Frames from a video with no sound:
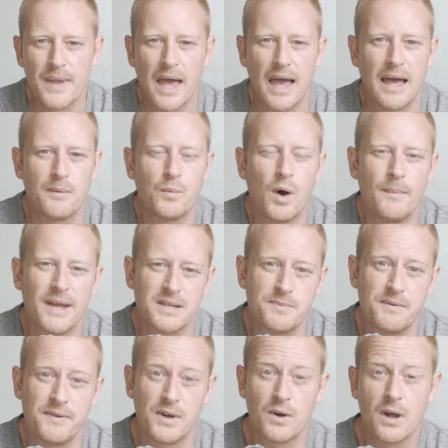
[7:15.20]
and what makes
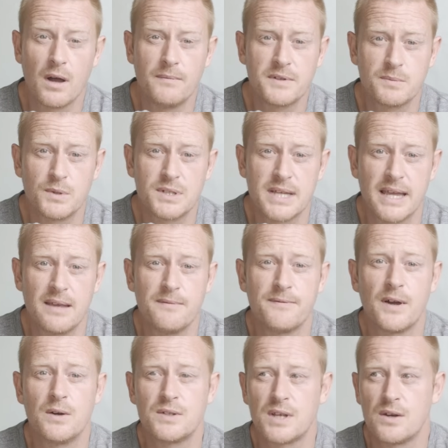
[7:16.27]
me feel comfortable taking
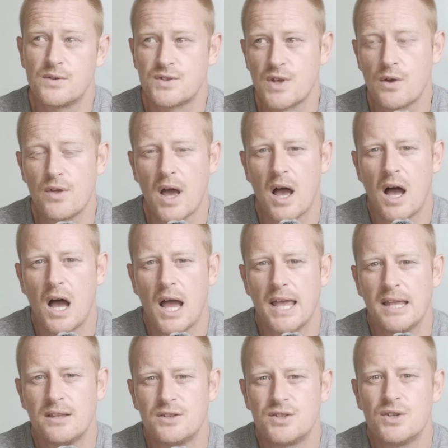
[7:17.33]
photos, so that
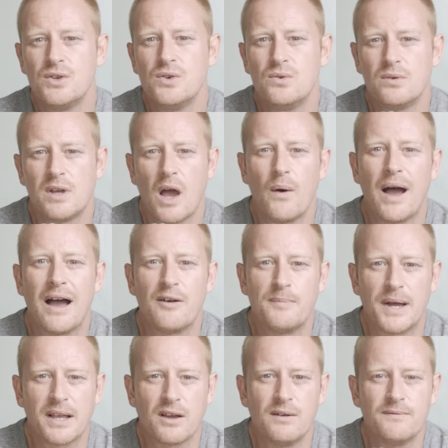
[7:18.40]
I do go out of
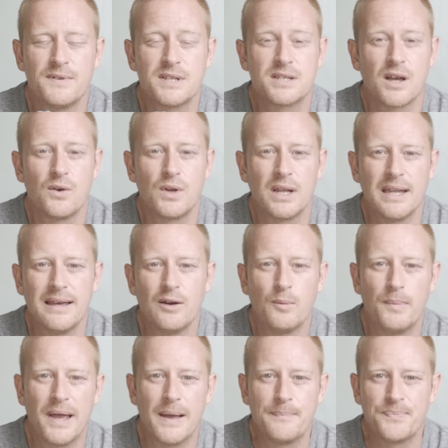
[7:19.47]
my comfort zone a little
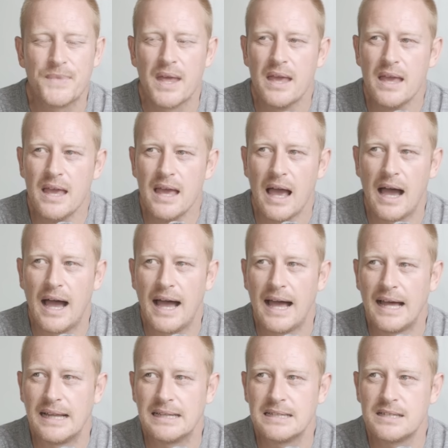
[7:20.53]
bit.
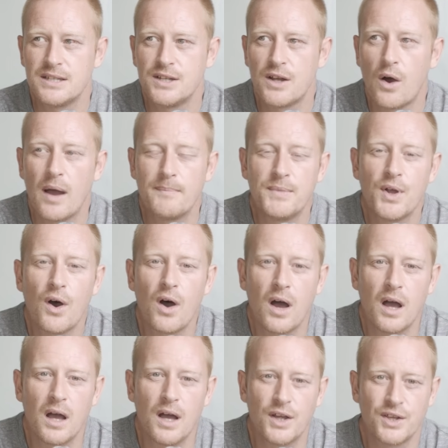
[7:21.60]
And, you know, I'm
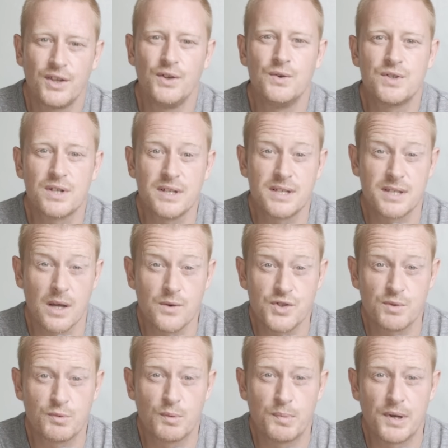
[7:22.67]
not a hugely
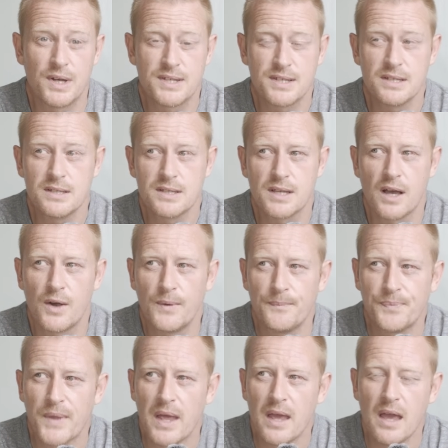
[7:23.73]
sociable person,
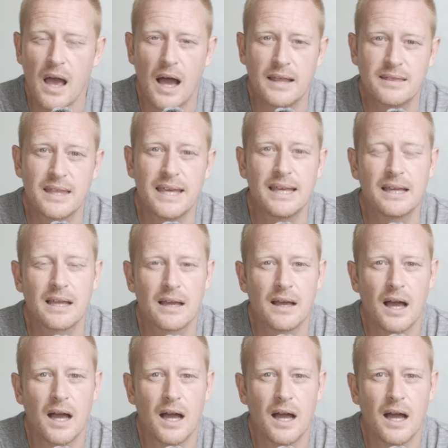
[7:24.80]
so I think